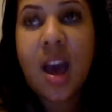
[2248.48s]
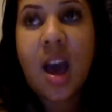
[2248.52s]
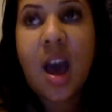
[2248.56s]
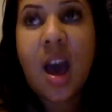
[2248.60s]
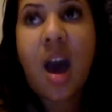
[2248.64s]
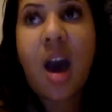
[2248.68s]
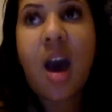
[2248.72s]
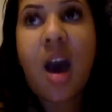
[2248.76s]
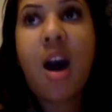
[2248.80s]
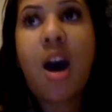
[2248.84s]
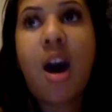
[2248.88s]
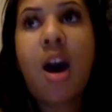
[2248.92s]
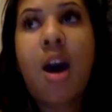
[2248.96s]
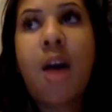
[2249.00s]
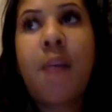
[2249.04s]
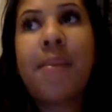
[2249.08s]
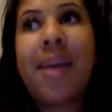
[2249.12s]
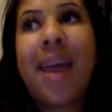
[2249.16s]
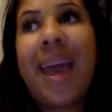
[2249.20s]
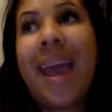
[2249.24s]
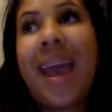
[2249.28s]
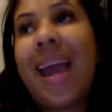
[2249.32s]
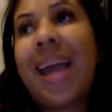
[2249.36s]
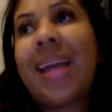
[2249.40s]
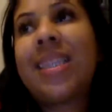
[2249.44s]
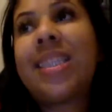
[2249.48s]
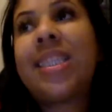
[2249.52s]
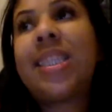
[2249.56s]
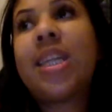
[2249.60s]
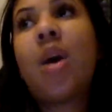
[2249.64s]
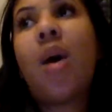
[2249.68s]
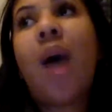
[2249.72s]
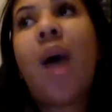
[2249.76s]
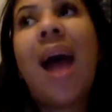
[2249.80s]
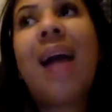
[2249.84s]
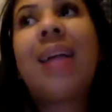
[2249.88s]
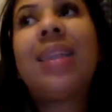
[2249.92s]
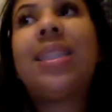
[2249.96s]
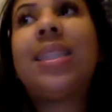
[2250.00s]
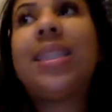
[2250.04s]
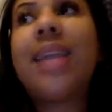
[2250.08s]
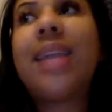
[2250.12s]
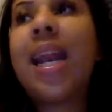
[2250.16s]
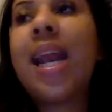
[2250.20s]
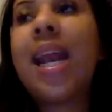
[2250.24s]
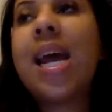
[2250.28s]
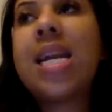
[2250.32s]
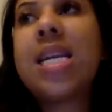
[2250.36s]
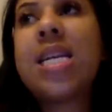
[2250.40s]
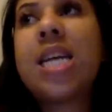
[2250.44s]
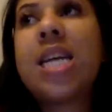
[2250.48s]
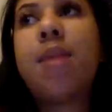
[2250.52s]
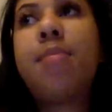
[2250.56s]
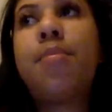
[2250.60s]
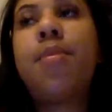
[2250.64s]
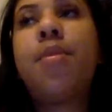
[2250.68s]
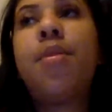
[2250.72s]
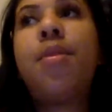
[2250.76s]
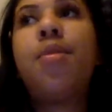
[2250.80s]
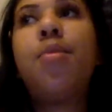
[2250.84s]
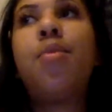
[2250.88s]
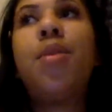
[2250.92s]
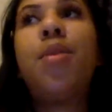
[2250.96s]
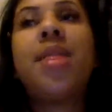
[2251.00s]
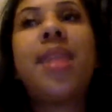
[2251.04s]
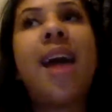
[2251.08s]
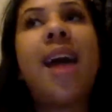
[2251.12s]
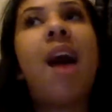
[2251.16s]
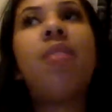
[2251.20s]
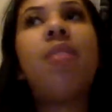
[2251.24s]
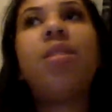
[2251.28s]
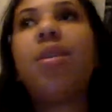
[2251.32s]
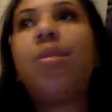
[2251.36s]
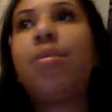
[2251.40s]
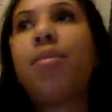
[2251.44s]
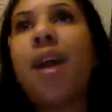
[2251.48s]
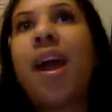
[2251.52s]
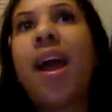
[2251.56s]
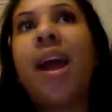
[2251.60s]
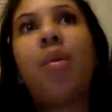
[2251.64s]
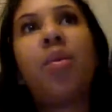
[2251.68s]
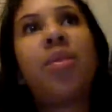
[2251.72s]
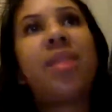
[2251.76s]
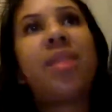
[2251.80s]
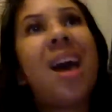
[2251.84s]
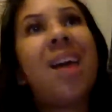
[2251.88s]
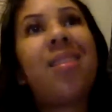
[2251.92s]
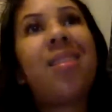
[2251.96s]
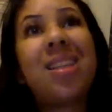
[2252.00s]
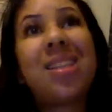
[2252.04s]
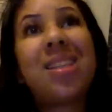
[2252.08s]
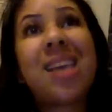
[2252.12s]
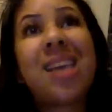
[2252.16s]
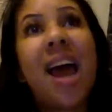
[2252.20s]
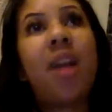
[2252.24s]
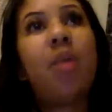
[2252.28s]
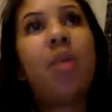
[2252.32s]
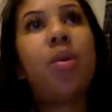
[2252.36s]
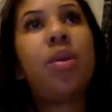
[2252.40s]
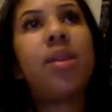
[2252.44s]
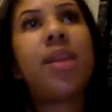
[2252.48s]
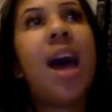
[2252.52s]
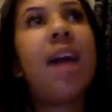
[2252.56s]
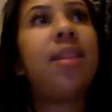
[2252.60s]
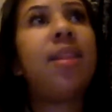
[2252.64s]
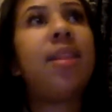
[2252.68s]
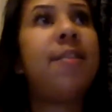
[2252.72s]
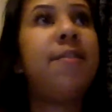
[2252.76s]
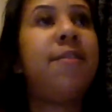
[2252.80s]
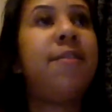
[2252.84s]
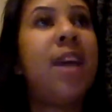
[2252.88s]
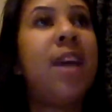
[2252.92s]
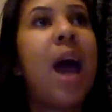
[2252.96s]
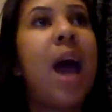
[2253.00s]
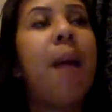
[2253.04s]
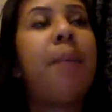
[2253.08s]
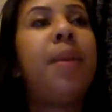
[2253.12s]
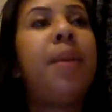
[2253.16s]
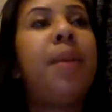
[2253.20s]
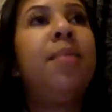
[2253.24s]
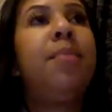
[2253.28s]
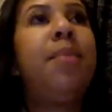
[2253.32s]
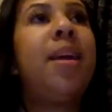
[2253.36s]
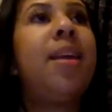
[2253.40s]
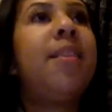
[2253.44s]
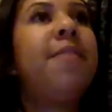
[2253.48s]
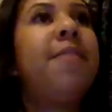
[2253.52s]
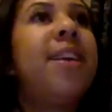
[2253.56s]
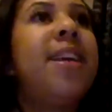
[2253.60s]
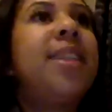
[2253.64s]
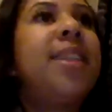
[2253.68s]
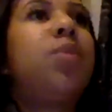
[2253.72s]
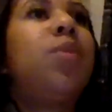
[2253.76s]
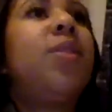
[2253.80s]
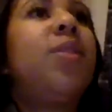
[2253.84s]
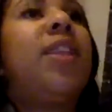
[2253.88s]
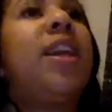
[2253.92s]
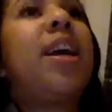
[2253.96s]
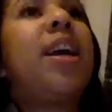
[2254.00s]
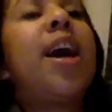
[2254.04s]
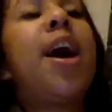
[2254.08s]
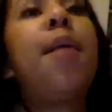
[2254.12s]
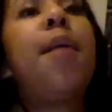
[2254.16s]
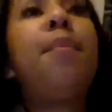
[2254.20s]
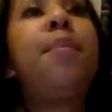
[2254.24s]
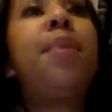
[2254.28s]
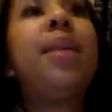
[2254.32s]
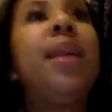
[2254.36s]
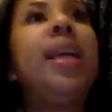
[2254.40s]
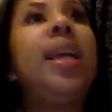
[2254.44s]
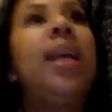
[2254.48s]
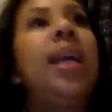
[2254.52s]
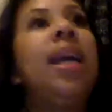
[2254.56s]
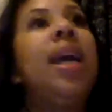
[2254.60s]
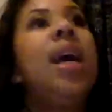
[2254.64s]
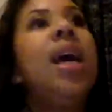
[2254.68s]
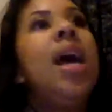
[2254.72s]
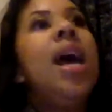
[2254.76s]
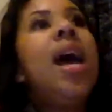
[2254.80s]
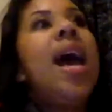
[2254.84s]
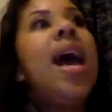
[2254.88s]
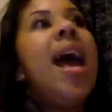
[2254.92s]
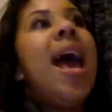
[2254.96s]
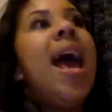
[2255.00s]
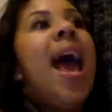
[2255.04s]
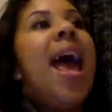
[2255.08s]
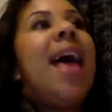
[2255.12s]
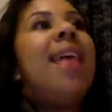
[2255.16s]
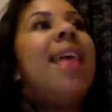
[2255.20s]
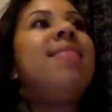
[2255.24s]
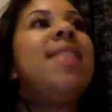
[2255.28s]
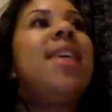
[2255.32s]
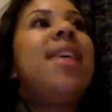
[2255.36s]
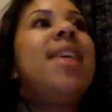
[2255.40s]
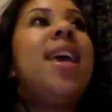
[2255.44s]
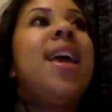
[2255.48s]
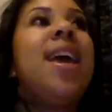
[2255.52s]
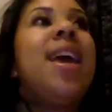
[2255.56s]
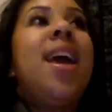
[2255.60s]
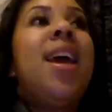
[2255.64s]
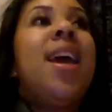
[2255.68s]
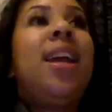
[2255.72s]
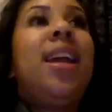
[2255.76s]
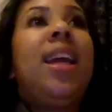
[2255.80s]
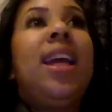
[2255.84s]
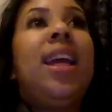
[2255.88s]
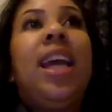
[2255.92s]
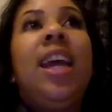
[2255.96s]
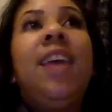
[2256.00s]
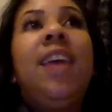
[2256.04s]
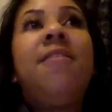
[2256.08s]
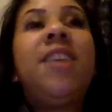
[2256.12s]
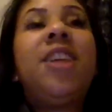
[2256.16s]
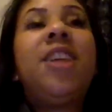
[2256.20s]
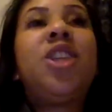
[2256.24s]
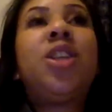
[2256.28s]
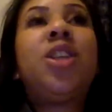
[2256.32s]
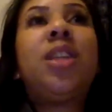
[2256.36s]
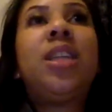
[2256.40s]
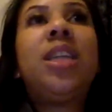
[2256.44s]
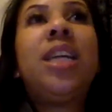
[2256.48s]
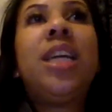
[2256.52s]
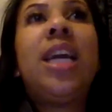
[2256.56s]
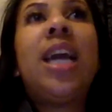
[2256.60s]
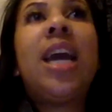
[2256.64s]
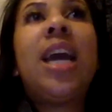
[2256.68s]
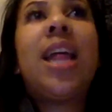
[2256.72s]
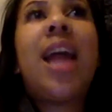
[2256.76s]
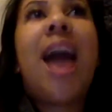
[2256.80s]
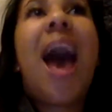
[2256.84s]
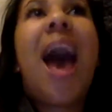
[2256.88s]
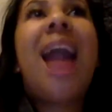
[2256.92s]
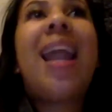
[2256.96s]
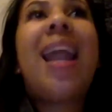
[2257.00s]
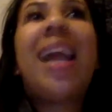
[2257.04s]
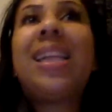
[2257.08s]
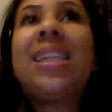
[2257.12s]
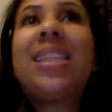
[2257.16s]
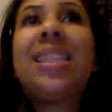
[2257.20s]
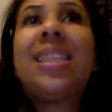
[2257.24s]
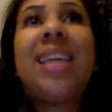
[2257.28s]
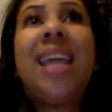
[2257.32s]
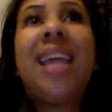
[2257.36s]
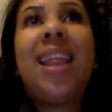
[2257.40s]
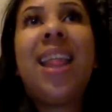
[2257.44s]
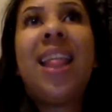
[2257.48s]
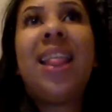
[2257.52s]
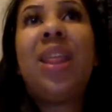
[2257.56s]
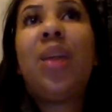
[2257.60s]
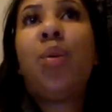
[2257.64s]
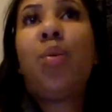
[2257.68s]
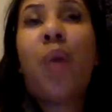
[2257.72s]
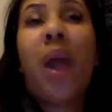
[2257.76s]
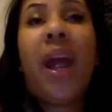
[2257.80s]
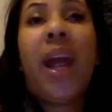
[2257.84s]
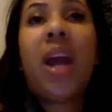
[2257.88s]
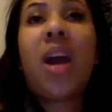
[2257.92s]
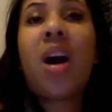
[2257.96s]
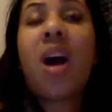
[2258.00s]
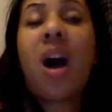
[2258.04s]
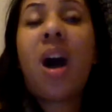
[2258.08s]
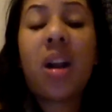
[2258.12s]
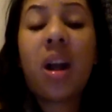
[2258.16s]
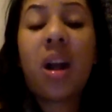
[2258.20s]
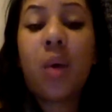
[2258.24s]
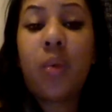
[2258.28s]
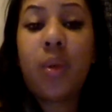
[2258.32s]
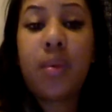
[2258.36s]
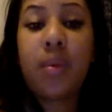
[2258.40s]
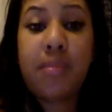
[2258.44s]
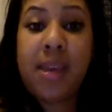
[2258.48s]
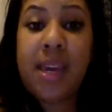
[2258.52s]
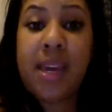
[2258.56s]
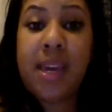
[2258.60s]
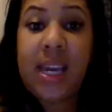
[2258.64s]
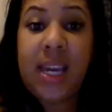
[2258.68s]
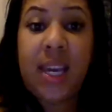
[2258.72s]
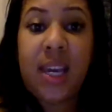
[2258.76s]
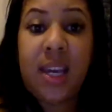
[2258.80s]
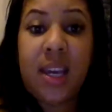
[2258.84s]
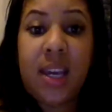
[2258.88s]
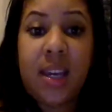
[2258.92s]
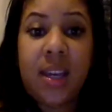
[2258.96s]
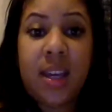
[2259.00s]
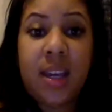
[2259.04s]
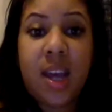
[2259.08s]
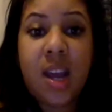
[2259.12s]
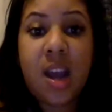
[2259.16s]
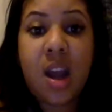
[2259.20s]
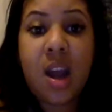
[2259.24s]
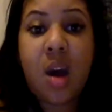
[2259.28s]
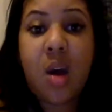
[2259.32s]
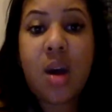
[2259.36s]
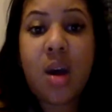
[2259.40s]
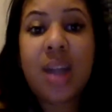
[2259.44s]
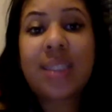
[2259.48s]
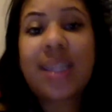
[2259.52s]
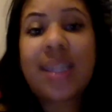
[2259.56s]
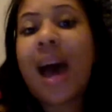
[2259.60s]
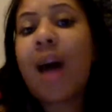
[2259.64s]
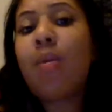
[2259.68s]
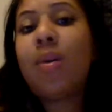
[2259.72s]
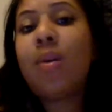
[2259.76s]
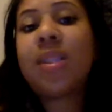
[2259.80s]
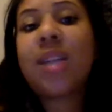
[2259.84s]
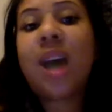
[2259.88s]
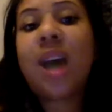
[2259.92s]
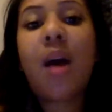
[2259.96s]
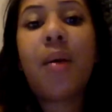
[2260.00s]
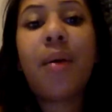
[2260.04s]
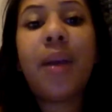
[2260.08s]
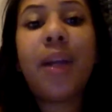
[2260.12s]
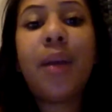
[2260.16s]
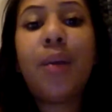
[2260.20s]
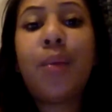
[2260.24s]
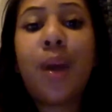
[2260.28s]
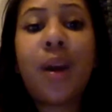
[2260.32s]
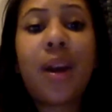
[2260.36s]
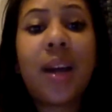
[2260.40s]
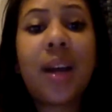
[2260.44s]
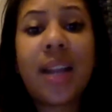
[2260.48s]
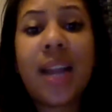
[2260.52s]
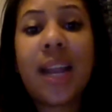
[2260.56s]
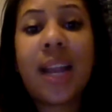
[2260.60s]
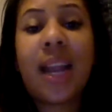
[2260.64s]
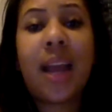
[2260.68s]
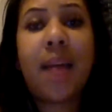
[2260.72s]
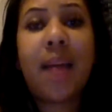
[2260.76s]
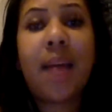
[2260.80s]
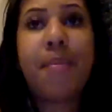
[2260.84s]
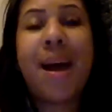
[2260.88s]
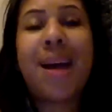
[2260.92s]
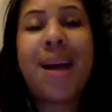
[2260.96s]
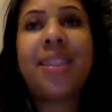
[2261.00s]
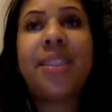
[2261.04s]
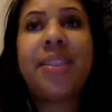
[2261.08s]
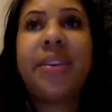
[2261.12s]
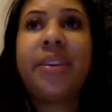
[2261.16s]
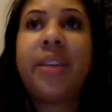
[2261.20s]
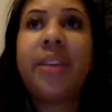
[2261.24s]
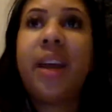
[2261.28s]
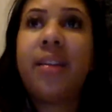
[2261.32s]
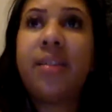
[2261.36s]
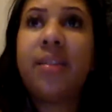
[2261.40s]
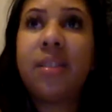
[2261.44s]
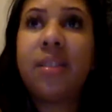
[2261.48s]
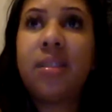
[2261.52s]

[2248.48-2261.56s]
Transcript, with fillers: um, and so I set at double without the ring, without the title, without the VIP benefits with the company. And then eventually, I like to say that the rank caught up with me, you know, because I was already working at an ambassador level.